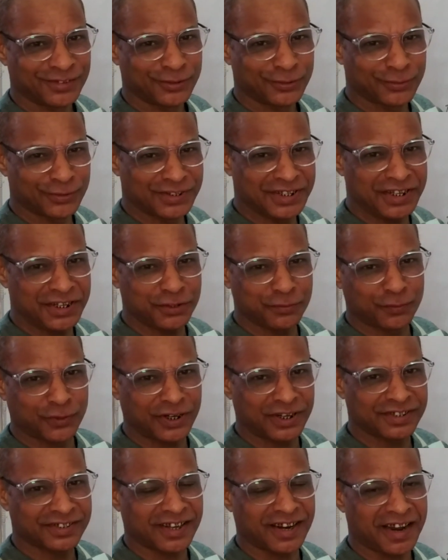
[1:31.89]
So these
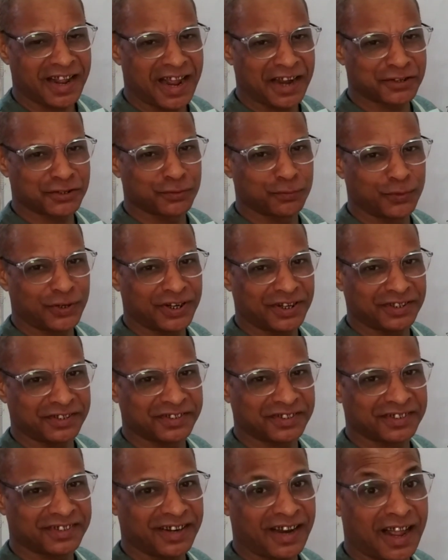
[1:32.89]
words are action
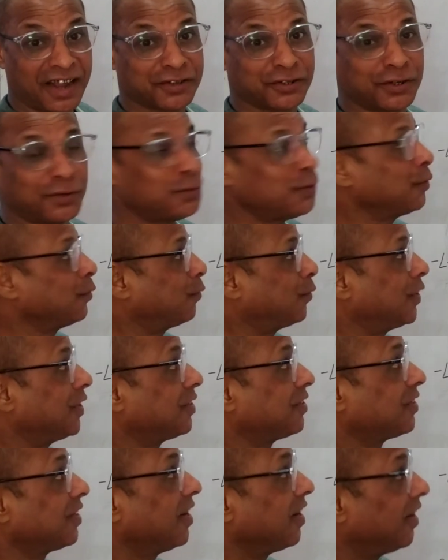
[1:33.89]
words. Action
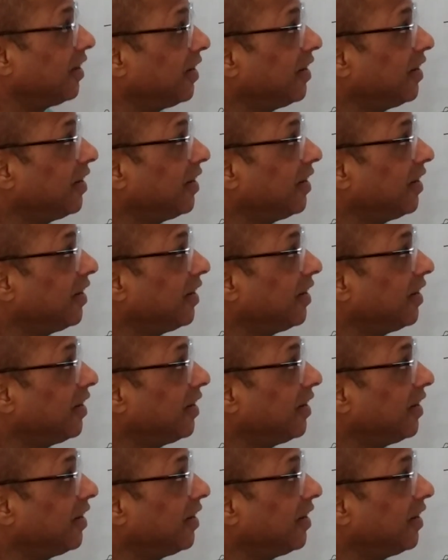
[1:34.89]
words.